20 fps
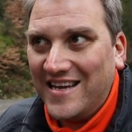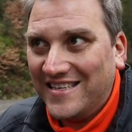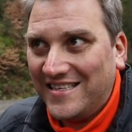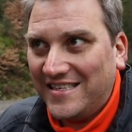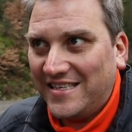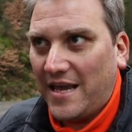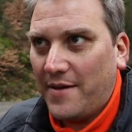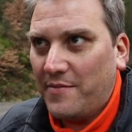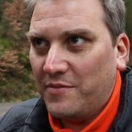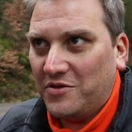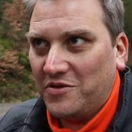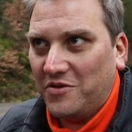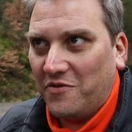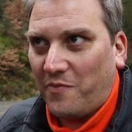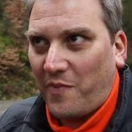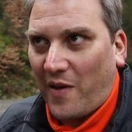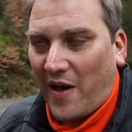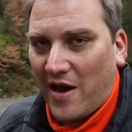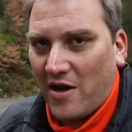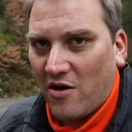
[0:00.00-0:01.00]
seems to
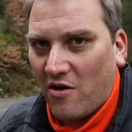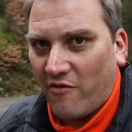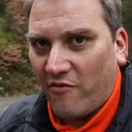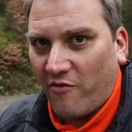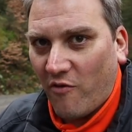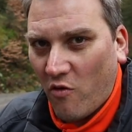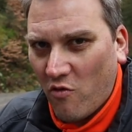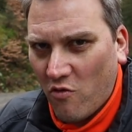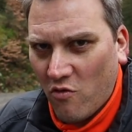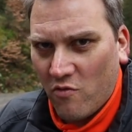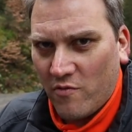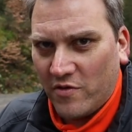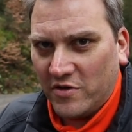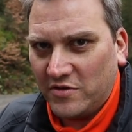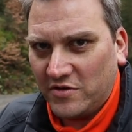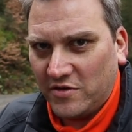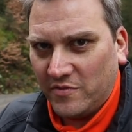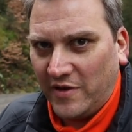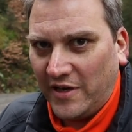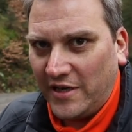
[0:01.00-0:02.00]
have paid off
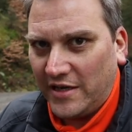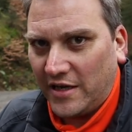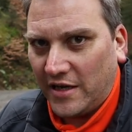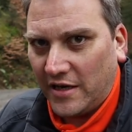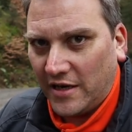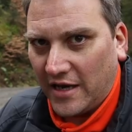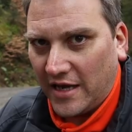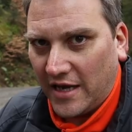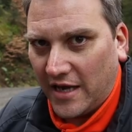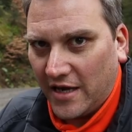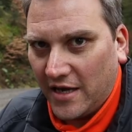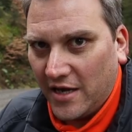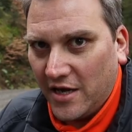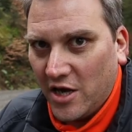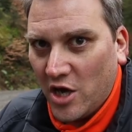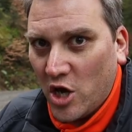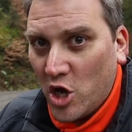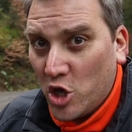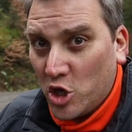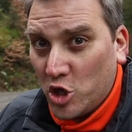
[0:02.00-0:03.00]
almost immediately.
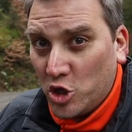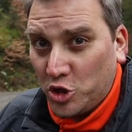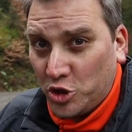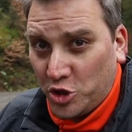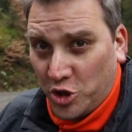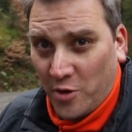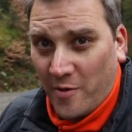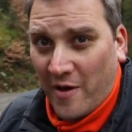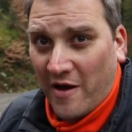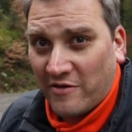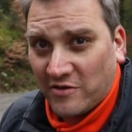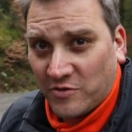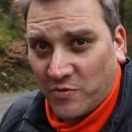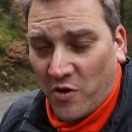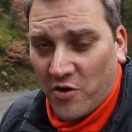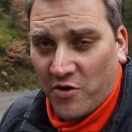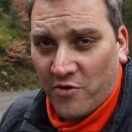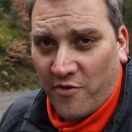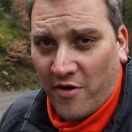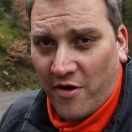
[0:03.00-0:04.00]
Two hours
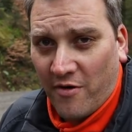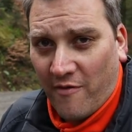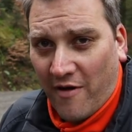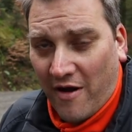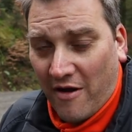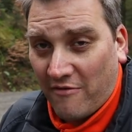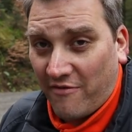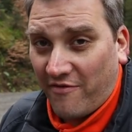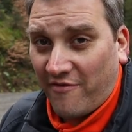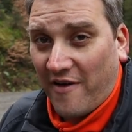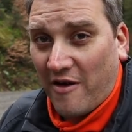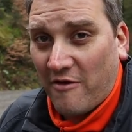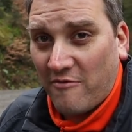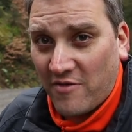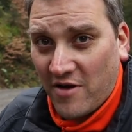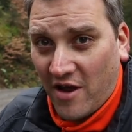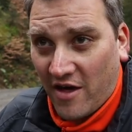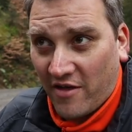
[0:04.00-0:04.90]
wandering around, found